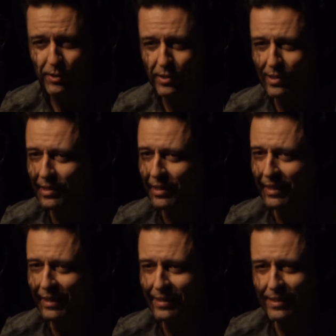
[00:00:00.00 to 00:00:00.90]
in the city
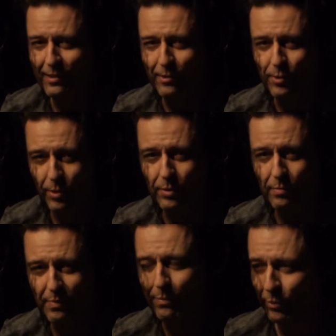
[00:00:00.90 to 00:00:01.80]
and I see the
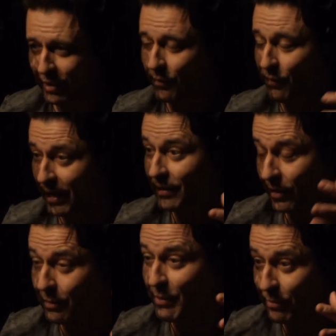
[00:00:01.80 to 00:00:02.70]
struggles people trying to find
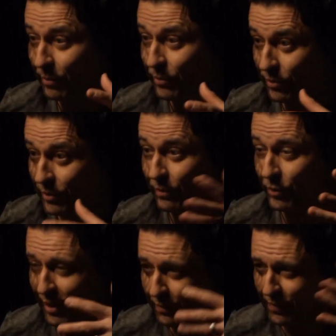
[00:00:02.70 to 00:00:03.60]
young people you know
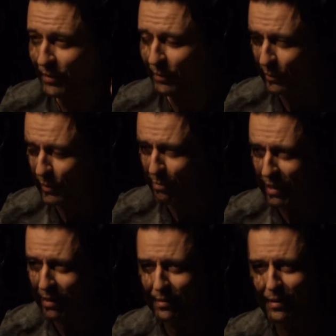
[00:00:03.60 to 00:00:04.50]
trying to find their career
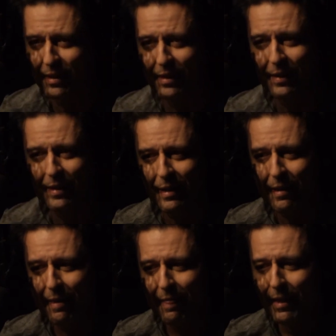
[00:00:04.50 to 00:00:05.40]
path and yeah. I uh,
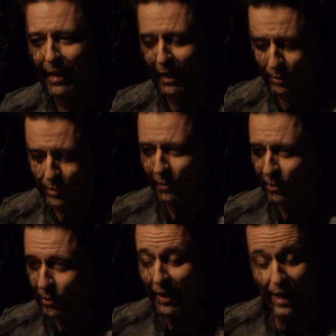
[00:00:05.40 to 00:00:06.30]
and I do tell the
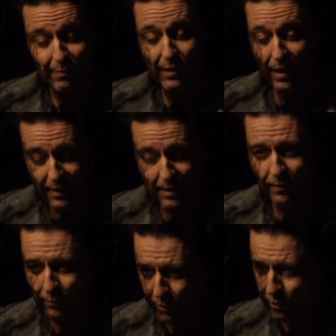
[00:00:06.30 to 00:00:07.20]
story I'm lucky
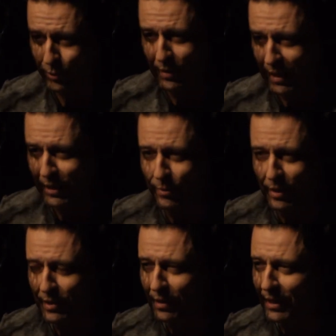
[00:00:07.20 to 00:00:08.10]
for sure that I knew
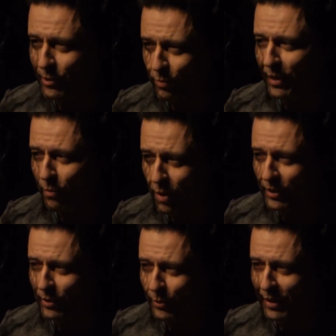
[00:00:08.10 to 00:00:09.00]
at a young age what I
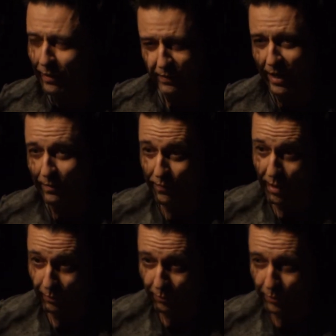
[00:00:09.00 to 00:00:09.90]
wanted to do and I've kind of
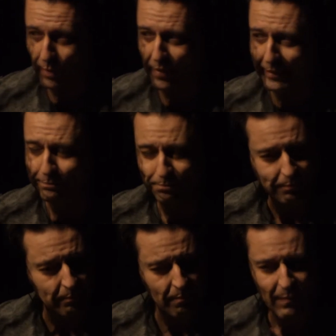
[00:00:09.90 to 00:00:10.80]
followed through on that
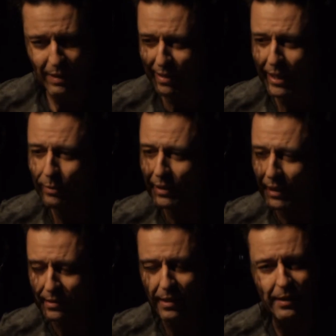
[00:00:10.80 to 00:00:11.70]
but I
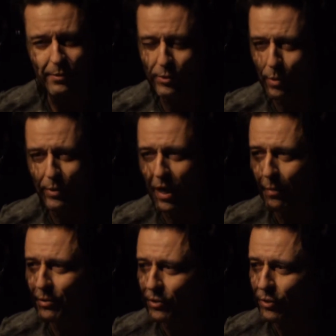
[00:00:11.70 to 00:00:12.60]
realize today there's so many
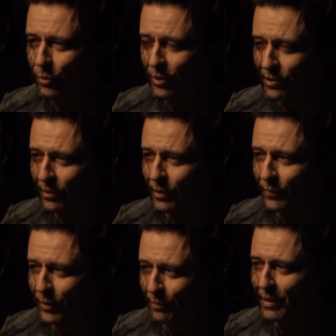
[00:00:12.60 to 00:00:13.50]
options and choices out there
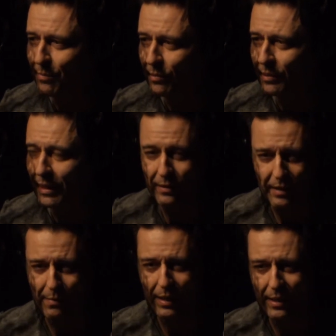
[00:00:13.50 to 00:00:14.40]
for young people and I look
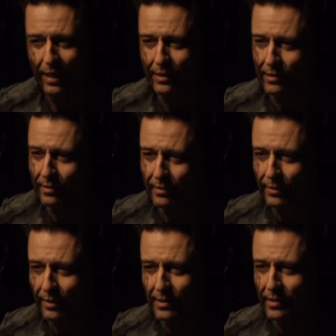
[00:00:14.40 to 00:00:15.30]
at my guys and
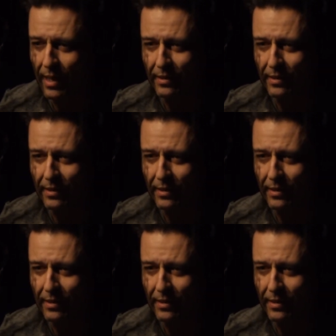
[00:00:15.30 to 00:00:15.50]
they're undecided